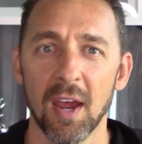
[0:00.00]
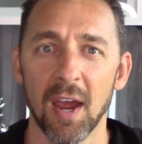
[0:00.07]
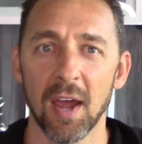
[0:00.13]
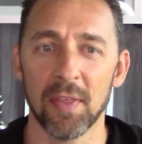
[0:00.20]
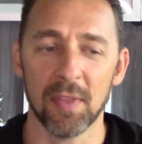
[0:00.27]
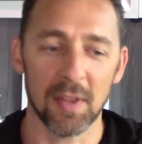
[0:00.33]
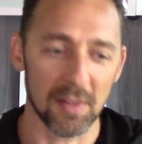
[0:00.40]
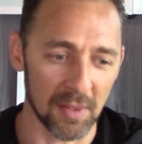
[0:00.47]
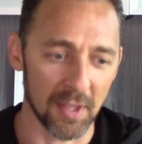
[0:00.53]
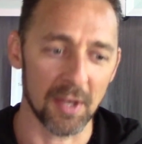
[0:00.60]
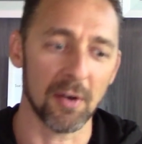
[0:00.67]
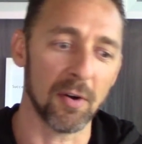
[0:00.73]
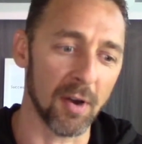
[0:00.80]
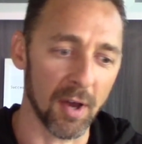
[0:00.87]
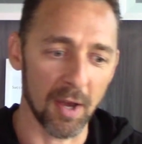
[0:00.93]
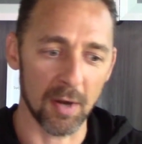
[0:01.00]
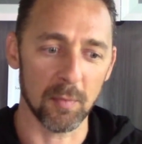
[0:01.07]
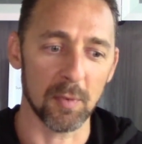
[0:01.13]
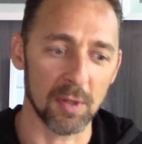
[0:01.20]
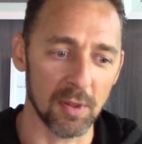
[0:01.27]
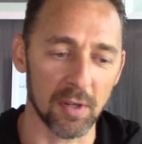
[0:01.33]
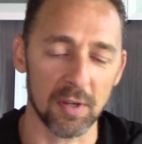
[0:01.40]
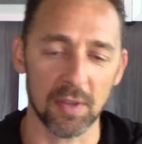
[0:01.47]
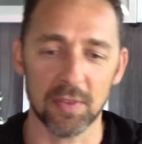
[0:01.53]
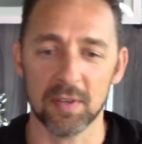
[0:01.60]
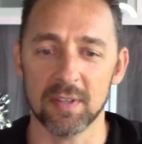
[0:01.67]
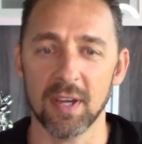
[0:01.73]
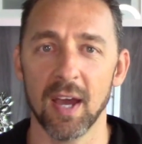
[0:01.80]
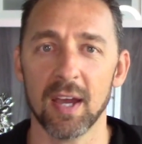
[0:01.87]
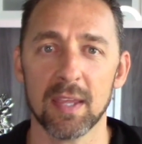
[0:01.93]
And then later on, we'd look at the
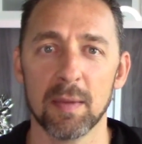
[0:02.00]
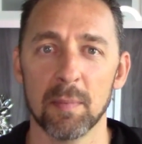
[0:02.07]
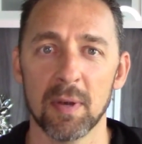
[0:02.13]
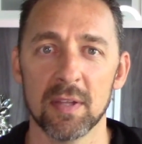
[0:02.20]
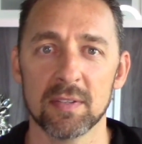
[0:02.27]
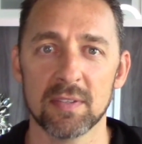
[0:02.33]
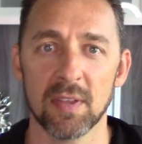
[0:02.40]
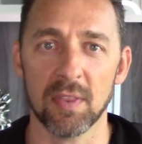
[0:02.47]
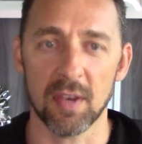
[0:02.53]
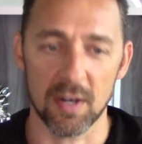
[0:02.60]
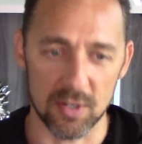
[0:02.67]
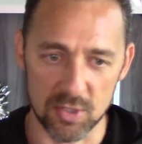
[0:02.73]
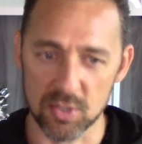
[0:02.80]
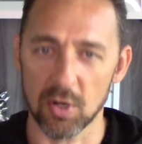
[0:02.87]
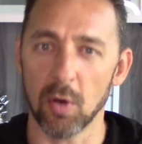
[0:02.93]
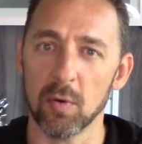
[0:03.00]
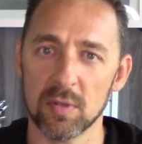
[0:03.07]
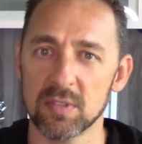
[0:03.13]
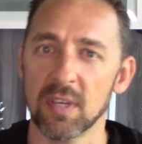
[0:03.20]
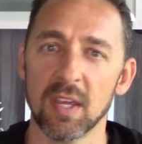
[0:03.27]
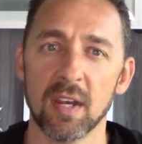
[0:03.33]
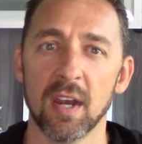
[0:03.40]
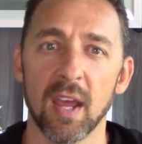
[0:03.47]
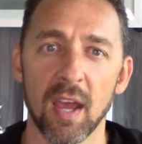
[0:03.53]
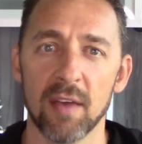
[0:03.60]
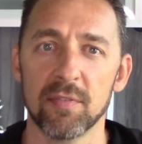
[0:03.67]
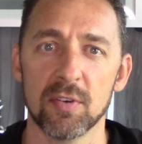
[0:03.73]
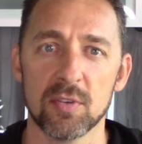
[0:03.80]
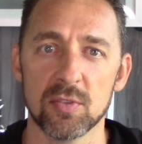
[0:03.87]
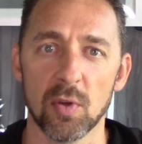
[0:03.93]
documents and then it'd show it's eight and a
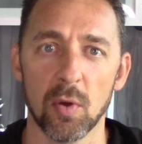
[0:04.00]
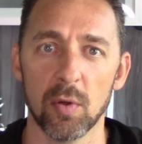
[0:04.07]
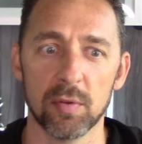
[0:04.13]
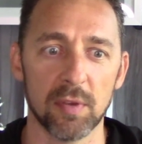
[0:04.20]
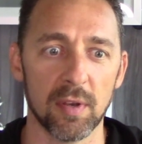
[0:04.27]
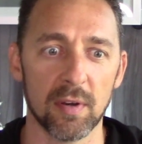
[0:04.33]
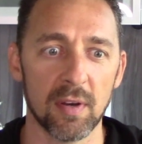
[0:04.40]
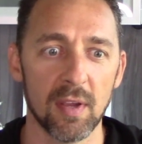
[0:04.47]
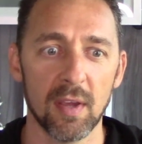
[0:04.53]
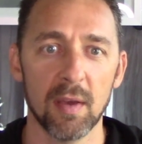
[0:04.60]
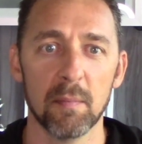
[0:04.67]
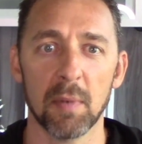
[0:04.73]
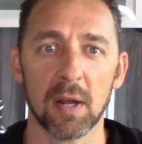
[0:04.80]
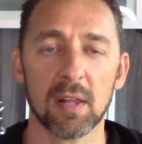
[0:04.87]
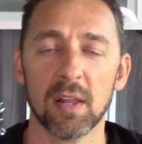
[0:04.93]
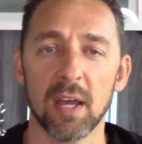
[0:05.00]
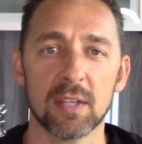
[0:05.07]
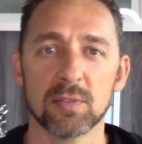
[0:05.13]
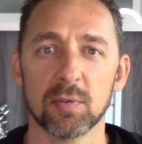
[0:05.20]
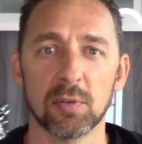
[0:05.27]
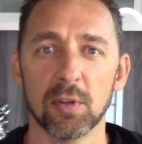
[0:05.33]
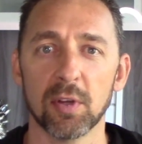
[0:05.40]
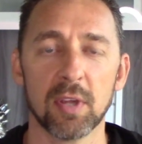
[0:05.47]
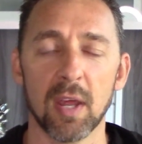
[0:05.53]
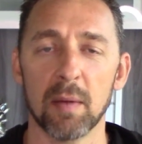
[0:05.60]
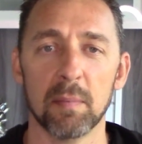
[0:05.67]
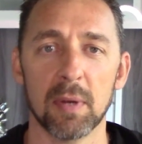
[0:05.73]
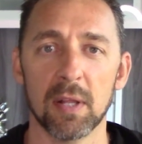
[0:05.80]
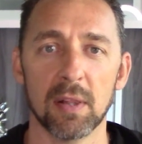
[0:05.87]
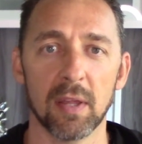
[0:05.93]
half years old. And my clients would look
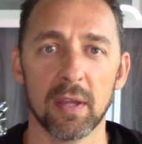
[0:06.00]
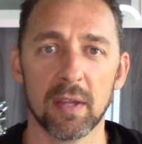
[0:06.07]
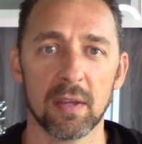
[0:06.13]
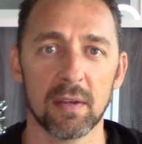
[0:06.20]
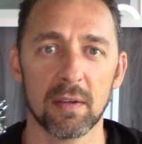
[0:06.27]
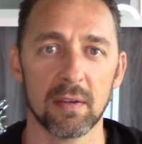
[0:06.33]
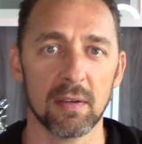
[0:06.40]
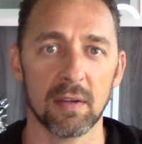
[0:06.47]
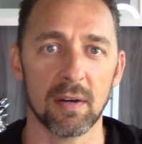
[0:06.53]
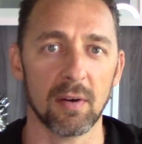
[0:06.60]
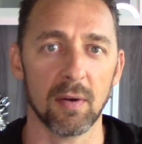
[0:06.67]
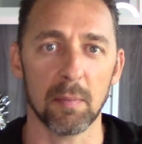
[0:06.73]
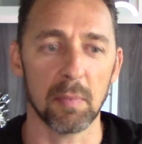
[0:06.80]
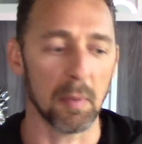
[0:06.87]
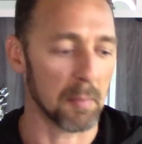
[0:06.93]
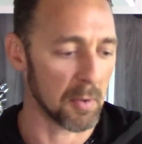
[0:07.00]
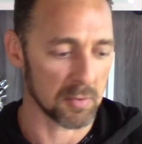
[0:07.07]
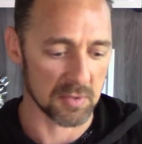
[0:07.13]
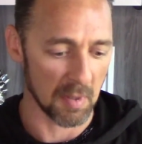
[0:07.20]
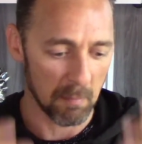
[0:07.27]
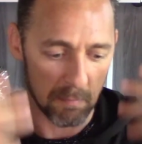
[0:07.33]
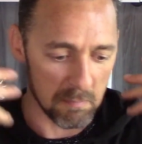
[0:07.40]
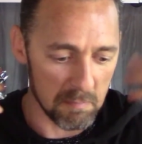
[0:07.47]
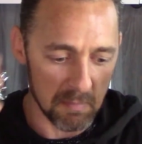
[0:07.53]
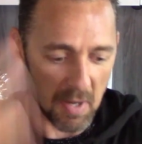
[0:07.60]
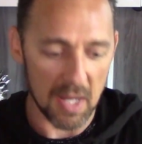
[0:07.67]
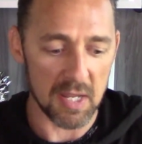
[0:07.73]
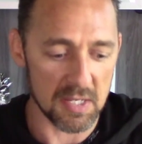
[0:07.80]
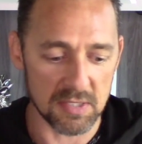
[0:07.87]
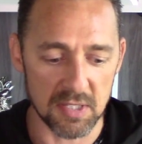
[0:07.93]
at me like, you know, I'm the most
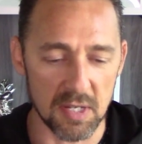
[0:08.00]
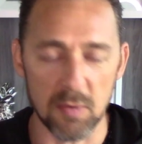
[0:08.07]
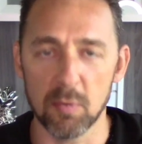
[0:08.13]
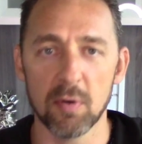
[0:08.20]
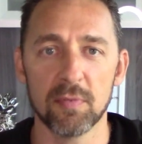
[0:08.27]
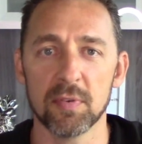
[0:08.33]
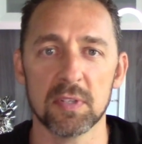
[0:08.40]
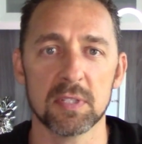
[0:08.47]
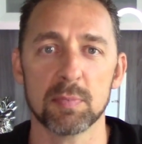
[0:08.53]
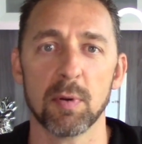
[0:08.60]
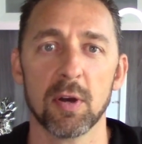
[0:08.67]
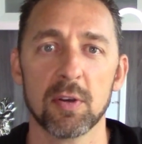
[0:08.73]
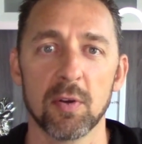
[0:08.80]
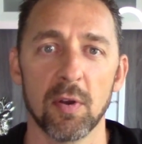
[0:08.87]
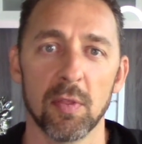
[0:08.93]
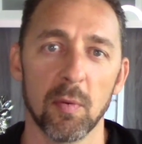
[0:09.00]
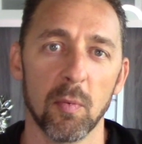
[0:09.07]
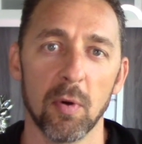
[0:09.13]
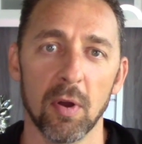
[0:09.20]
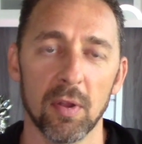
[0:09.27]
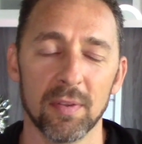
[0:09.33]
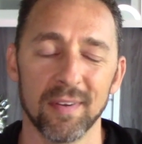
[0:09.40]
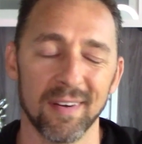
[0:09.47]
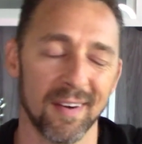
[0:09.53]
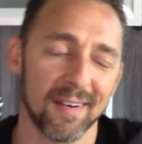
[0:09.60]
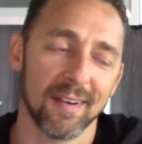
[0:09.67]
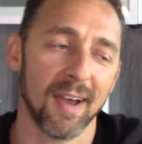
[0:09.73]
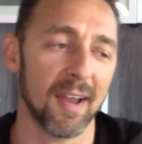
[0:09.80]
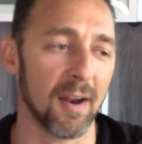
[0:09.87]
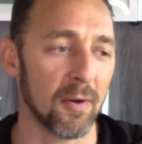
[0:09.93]
amazing roof inspector in the world. And I,
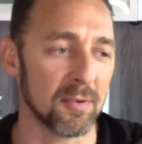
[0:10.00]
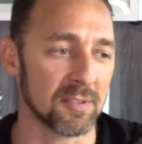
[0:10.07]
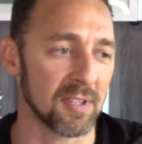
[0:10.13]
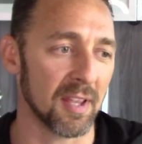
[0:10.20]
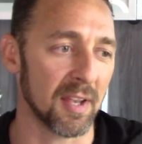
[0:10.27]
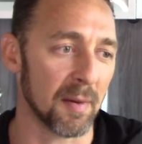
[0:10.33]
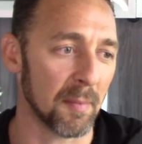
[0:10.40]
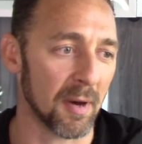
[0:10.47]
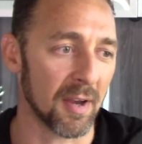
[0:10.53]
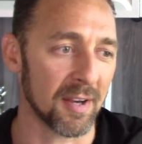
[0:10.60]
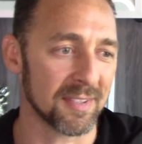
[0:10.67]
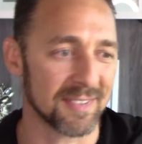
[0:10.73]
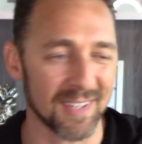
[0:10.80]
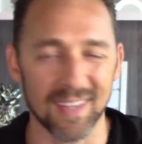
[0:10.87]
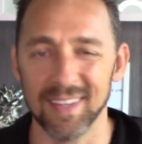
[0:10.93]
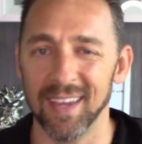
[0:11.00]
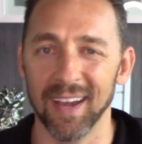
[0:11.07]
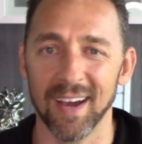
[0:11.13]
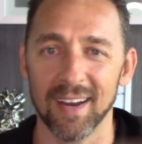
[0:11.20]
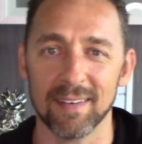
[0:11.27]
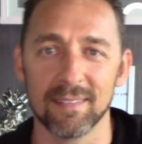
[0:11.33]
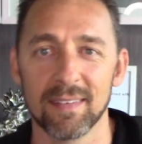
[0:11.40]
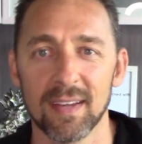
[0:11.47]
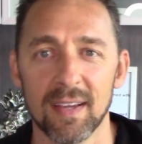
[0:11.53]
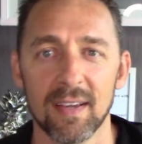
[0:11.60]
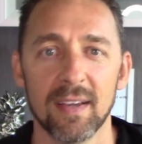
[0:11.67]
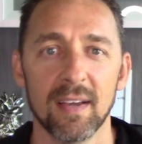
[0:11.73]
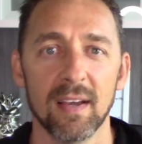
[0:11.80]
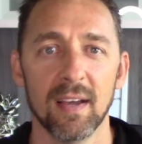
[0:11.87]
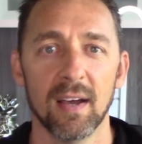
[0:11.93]
would always let them on. I'd say, yeah, I,
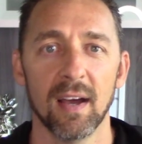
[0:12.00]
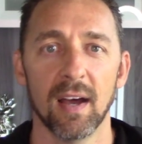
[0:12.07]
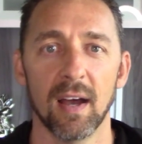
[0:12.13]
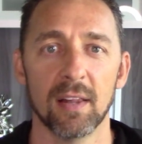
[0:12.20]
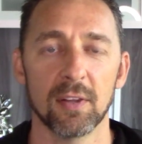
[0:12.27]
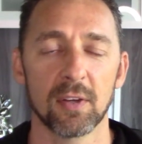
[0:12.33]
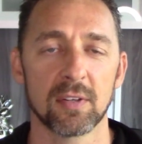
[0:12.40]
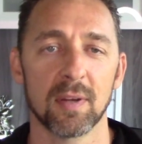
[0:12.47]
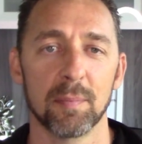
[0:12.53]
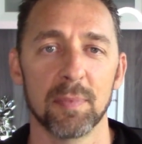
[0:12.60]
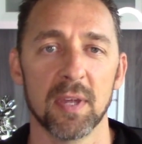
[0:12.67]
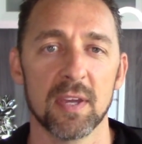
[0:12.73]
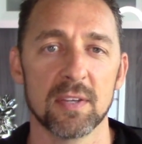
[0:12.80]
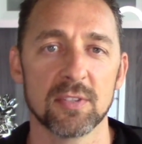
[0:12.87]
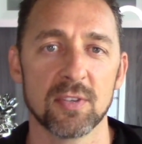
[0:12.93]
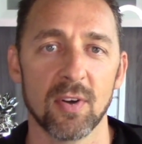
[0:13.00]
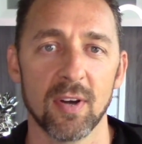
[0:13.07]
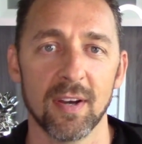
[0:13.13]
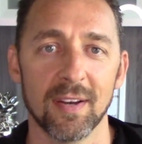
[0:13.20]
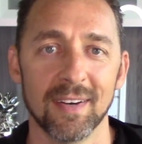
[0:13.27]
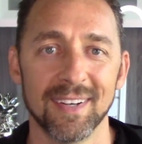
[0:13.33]
I looked up the history.